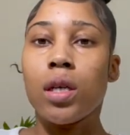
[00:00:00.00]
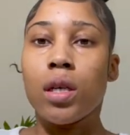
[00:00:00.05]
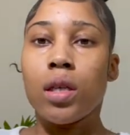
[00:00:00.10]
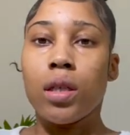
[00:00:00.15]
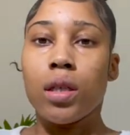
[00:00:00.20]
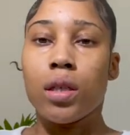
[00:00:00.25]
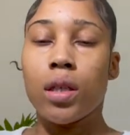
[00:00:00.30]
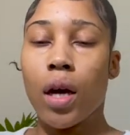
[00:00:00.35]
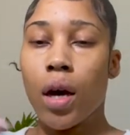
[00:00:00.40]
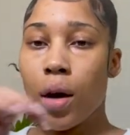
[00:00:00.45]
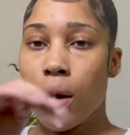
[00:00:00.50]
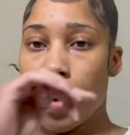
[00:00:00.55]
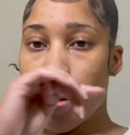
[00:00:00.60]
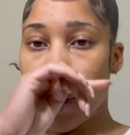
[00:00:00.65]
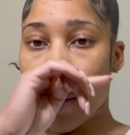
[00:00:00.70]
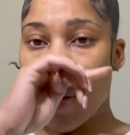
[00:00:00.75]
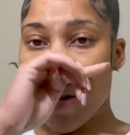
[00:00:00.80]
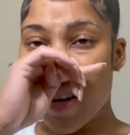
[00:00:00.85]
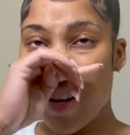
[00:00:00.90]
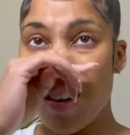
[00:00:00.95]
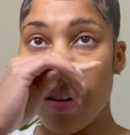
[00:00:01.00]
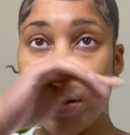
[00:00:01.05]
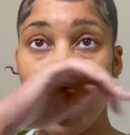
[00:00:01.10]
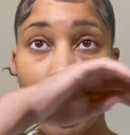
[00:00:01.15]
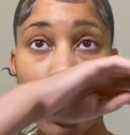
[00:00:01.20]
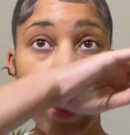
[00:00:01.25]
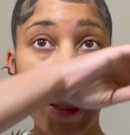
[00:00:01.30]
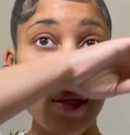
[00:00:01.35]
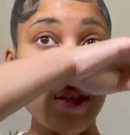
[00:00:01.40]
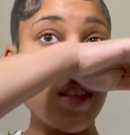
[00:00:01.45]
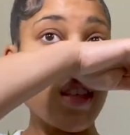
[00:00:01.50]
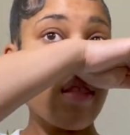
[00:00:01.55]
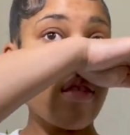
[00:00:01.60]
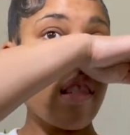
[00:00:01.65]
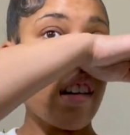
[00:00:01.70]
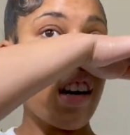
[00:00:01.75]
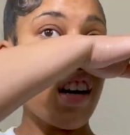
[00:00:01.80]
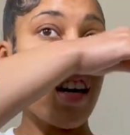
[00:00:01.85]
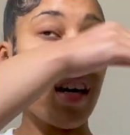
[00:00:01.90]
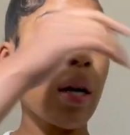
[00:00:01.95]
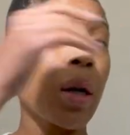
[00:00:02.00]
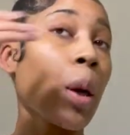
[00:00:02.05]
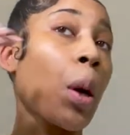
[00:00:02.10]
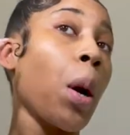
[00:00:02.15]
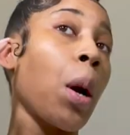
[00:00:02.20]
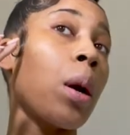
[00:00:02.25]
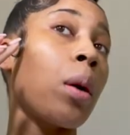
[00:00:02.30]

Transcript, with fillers: So we're gonna go to the park.